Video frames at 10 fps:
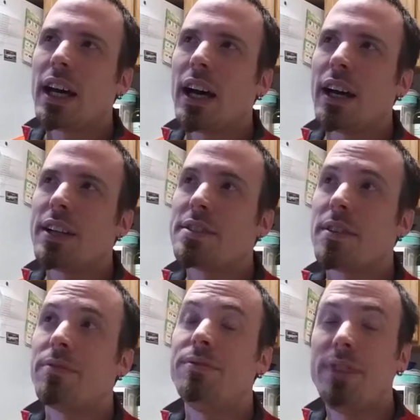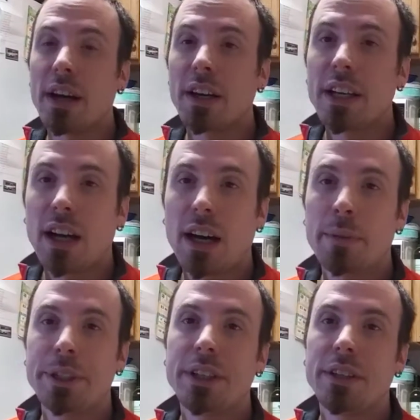It's a very
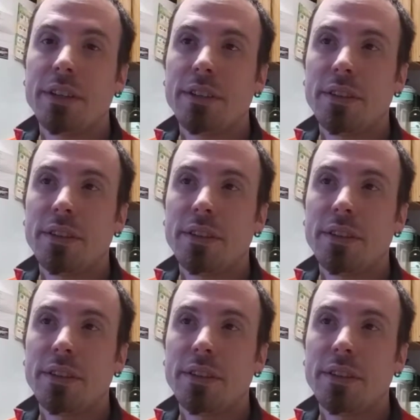common